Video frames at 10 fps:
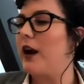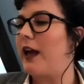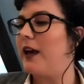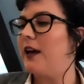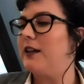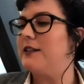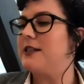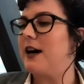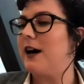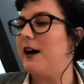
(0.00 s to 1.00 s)
and
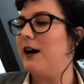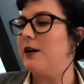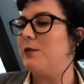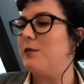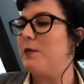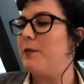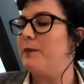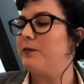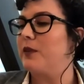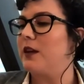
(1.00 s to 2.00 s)
um,
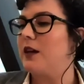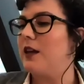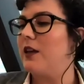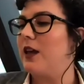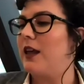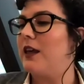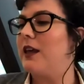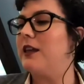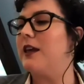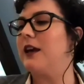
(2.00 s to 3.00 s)
it, it,
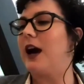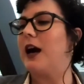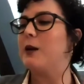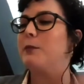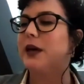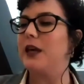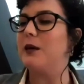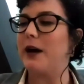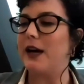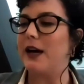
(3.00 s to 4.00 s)
it, kind of
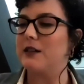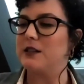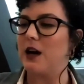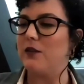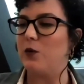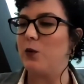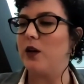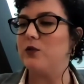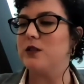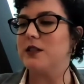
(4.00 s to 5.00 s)
piggybacks off of what
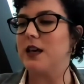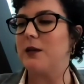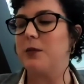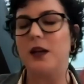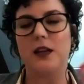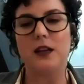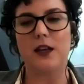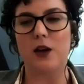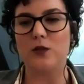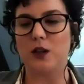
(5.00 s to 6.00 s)
you just said, but it,
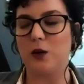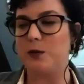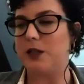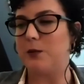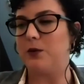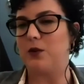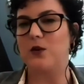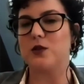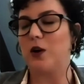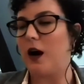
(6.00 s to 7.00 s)
it goes a little bit
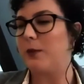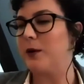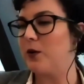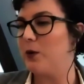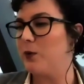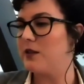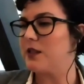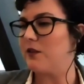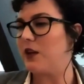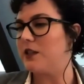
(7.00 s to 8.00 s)
deeper. So I'm going to read what
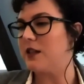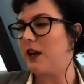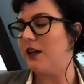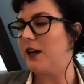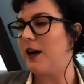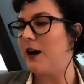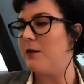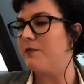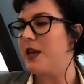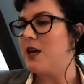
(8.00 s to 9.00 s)
Stephanie said.
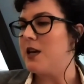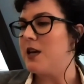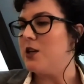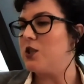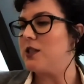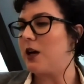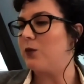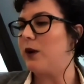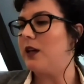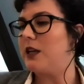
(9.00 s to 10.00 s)
Um, she said, "I
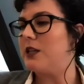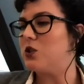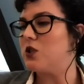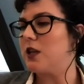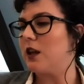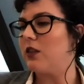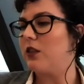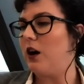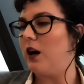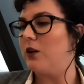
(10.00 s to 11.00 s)
read an interesting
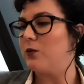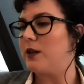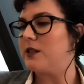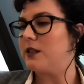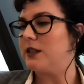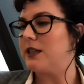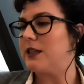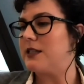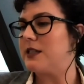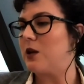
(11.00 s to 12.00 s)
thought recently
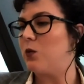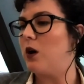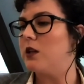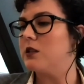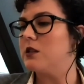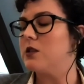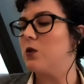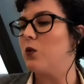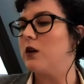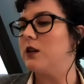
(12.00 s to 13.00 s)
that said what
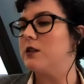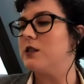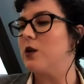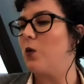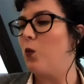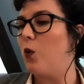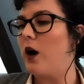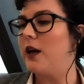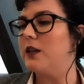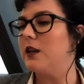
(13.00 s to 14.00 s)
was
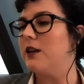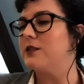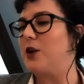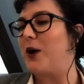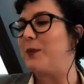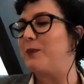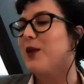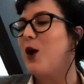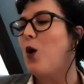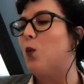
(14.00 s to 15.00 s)
what sorry."
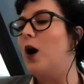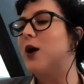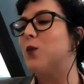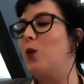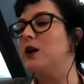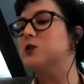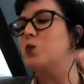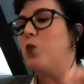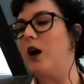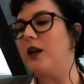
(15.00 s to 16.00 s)
What was
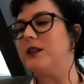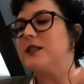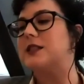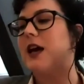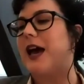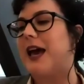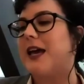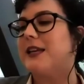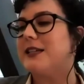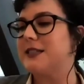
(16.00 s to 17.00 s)
once
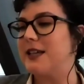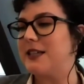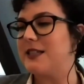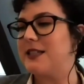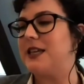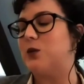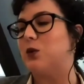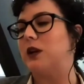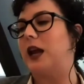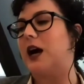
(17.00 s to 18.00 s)
a necessity will now